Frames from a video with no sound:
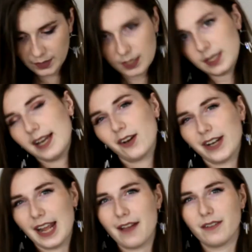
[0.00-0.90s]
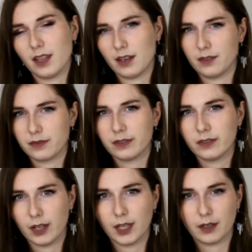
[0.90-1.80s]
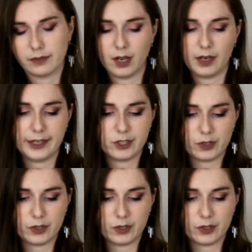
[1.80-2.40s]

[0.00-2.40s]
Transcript: because I already have a lot of knowledge.